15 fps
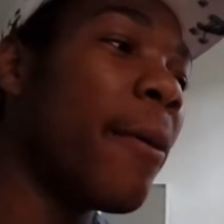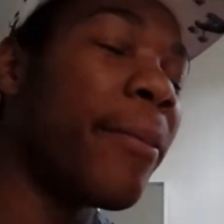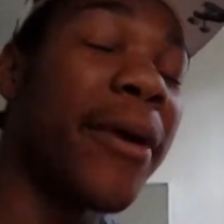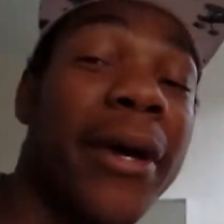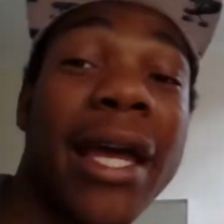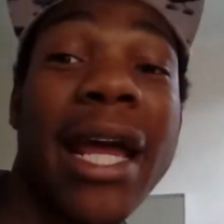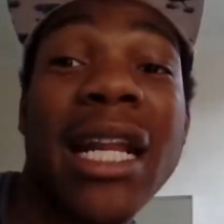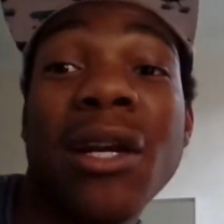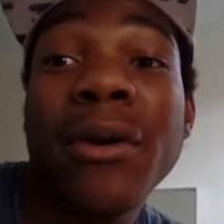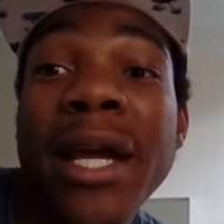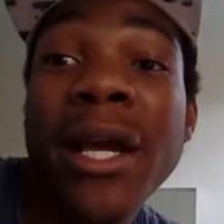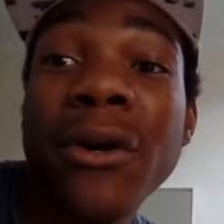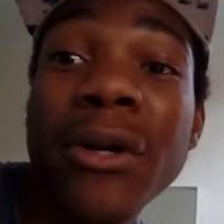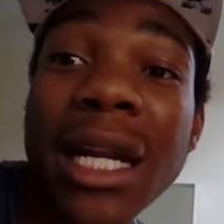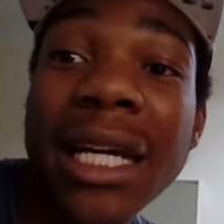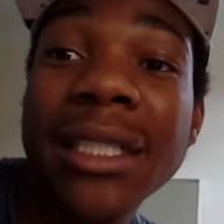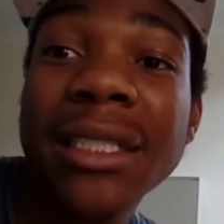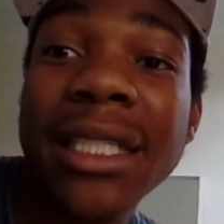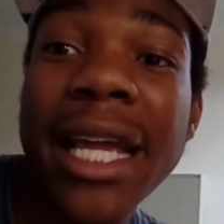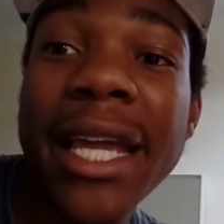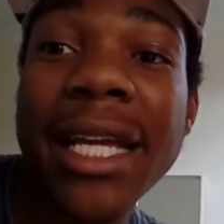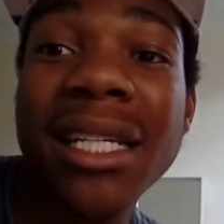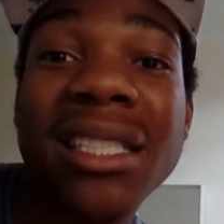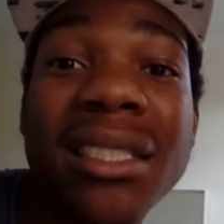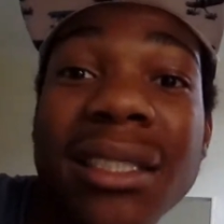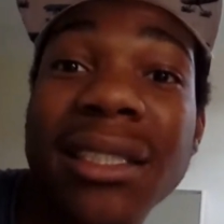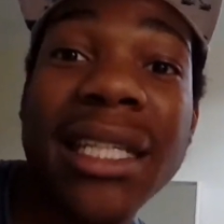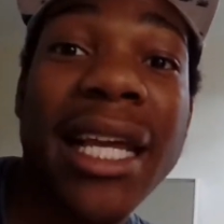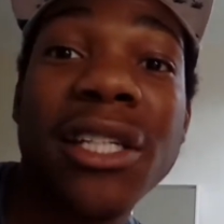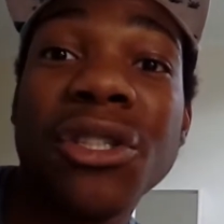But anyway, all I can say is
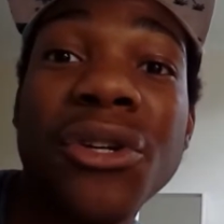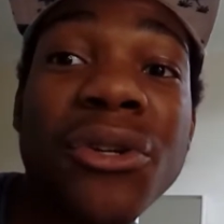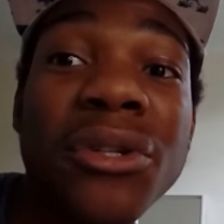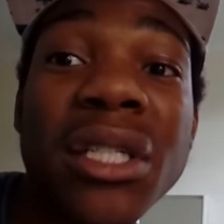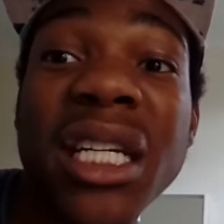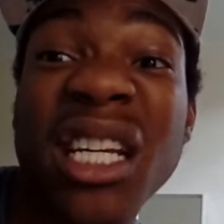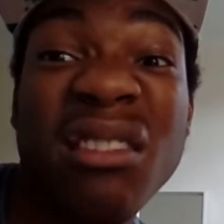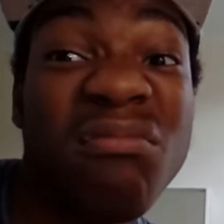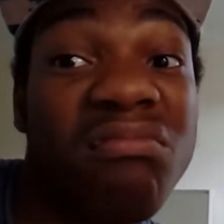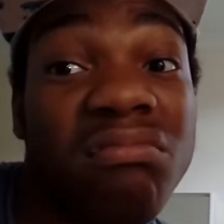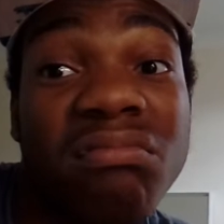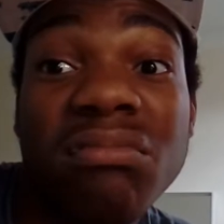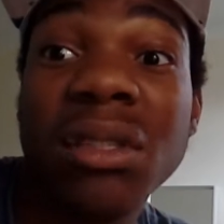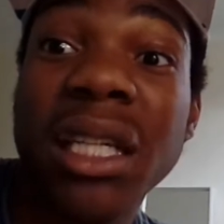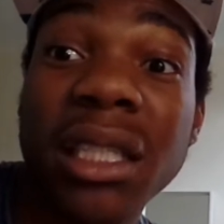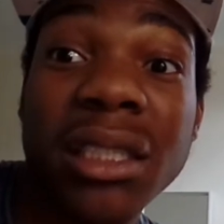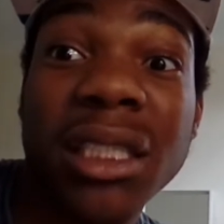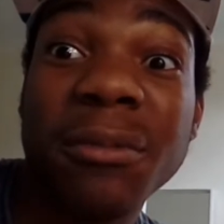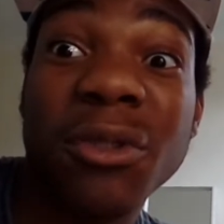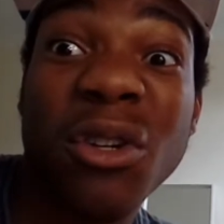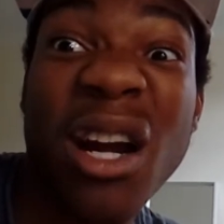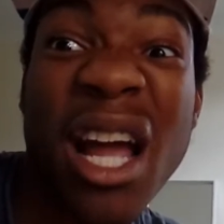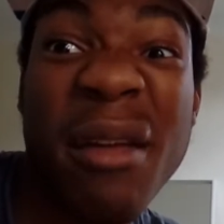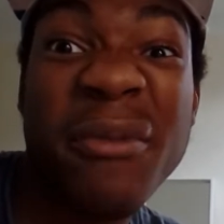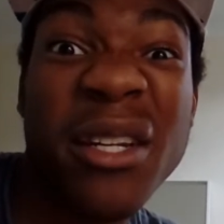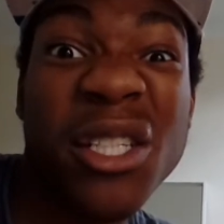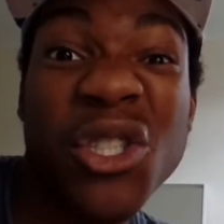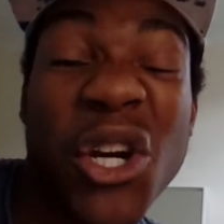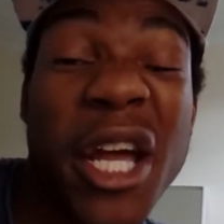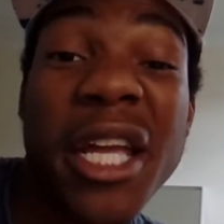stay tuned and subscribe
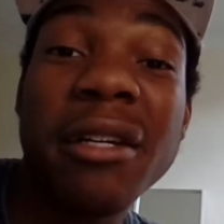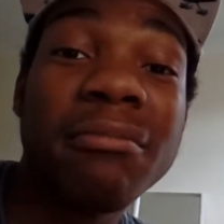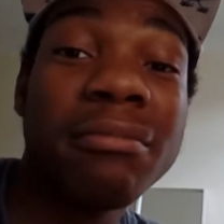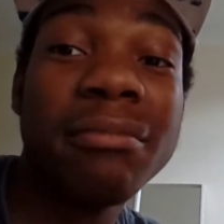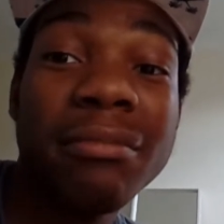and enjoy.